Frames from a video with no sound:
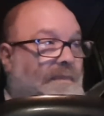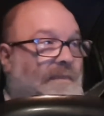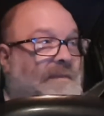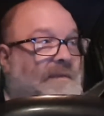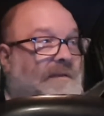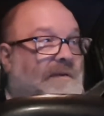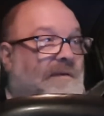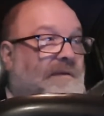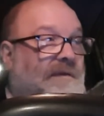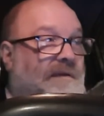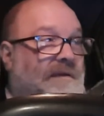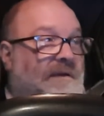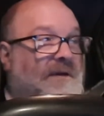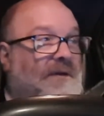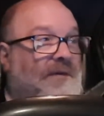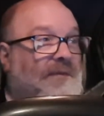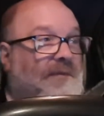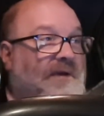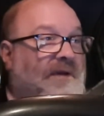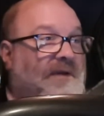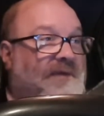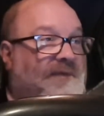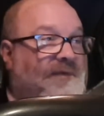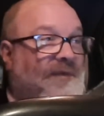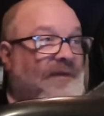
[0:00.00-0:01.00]
I can't
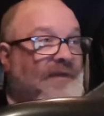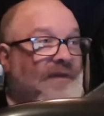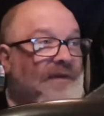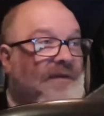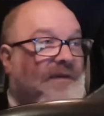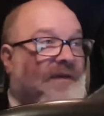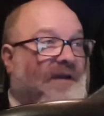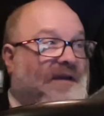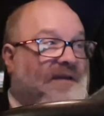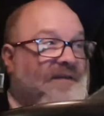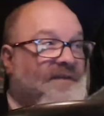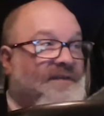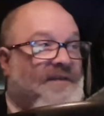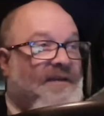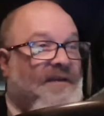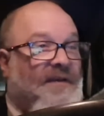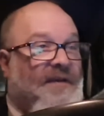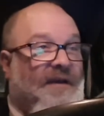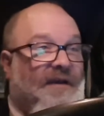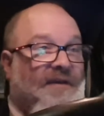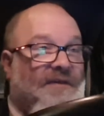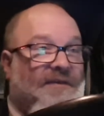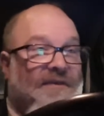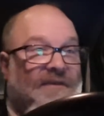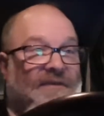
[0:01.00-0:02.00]
wait for the days to
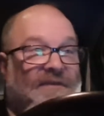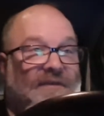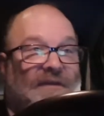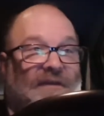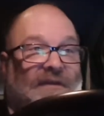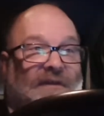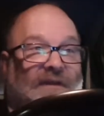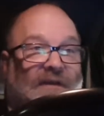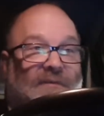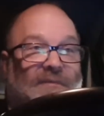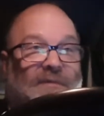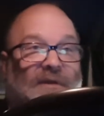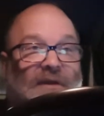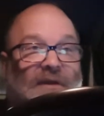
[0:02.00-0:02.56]
get just a little bit